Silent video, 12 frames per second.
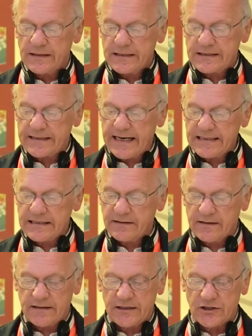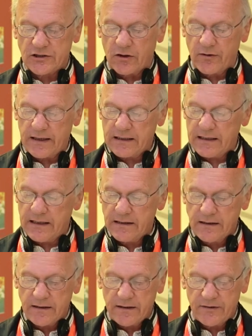stating that historically
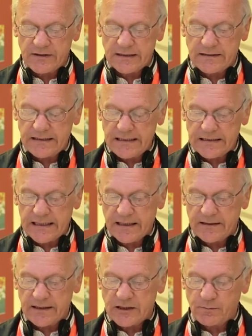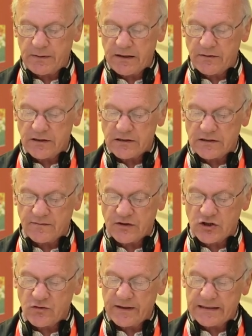there is a detailed experience of the
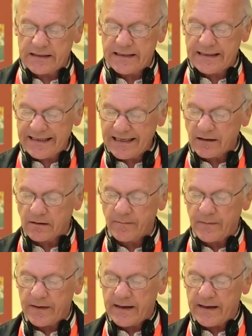strictly legal